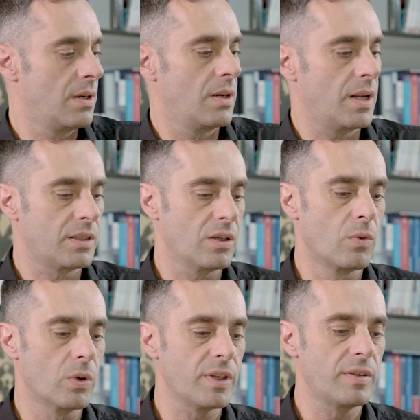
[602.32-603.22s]
like
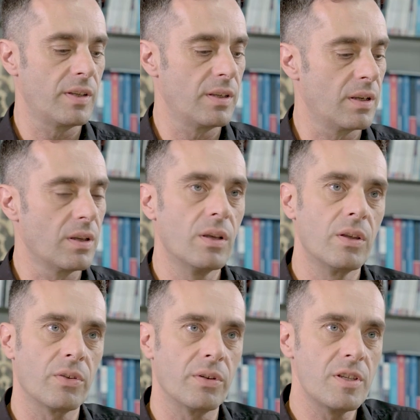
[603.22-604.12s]
rotating
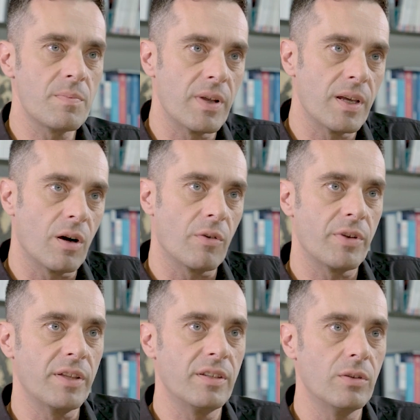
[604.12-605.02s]
the display
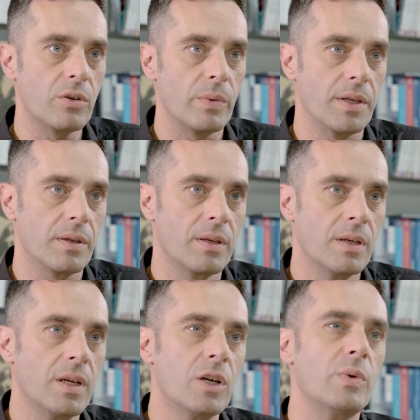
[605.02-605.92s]
of 90 degrees,
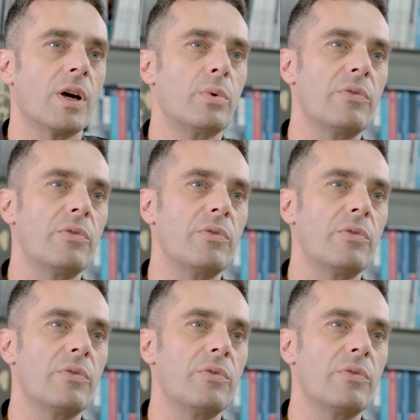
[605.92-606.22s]
we are